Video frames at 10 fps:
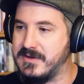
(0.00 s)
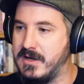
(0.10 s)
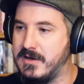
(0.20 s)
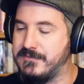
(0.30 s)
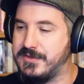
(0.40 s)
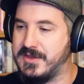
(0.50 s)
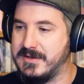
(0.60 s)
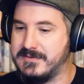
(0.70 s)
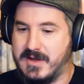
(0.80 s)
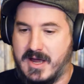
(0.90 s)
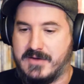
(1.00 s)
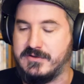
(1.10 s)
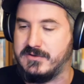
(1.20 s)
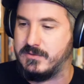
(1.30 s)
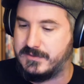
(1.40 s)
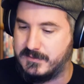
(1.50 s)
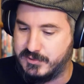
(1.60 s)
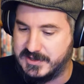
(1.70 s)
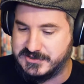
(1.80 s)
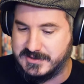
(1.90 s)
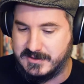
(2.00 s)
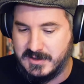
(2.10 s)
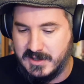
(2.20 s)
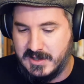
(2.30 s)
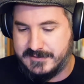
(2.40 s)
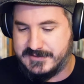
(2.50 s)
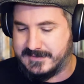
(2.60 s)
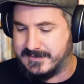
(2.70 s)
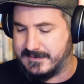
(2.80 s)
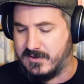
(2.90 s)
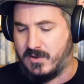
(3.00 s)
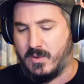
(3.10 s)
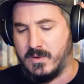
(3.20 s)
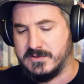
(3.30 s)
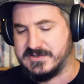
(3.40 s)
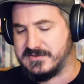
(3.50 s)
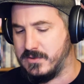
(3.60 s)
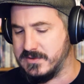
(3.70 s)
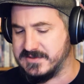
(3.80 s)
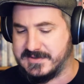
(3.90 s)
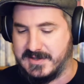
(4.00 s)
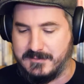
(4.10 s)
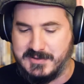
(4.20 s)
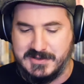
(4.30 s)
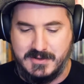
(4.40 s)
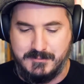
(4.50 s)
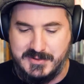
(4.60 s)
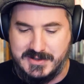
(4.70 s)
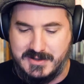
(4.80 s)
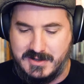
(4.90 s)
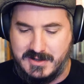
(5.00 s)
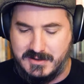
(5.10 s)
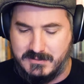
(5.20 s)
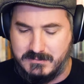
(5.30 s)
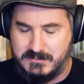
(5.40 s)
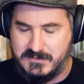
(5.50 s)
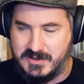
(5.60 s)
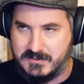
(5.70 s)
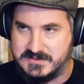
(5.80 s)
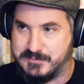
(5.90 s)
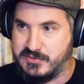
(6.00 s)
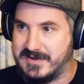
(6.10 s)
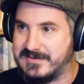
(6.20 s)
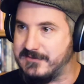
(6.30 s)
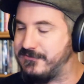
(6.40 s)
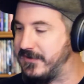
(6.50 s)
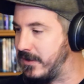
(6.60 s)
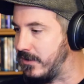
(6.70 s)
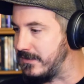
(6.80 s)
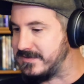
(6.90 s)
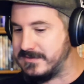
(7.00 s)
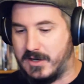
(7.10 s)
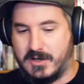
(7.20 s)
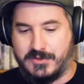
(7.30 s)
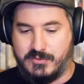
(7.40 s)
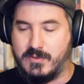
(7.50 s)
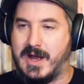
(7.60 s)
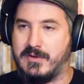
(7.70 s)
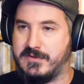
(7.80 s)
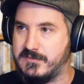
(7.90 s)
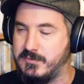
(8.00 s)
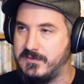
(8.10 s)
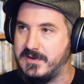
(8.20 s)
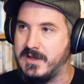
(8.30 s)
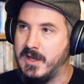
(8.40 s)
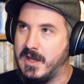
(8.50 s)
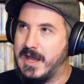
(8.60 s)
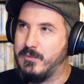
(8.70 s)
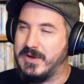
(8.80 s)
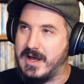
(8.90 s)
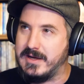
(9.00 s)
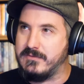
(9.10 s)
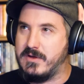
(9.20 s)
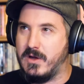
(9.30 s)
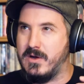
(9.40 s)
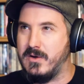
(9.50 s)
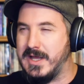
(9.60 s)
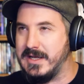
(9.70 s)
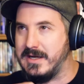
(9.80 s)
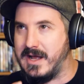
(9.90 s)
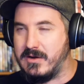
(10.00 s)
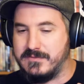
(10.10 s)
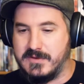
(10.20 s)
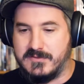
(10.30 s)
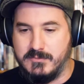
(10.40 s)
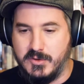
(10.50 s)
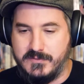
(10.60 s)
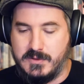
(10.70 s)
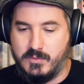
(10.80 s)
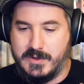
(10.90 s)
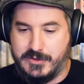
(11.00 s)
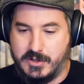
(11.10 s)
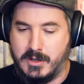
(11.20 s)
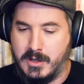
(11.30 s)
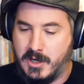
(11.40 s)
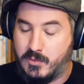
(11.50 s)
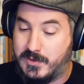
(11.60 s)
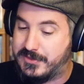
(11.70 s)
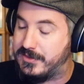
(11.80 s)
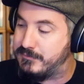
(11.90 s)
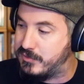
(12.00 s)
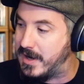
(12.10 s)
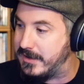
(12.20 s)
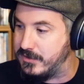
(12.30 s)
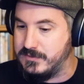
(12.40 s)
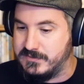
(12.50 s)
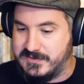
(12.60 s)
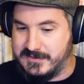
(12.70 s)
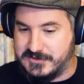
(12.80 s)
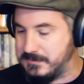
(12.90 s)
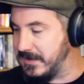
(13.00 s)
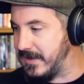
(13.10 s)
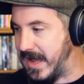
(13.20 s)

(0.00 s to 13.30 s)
of things that have to do with depression, just this gorgeous thing. But depressive figures are throughout this movie, and we kind of go in and out of this movie with the bride, who this should be the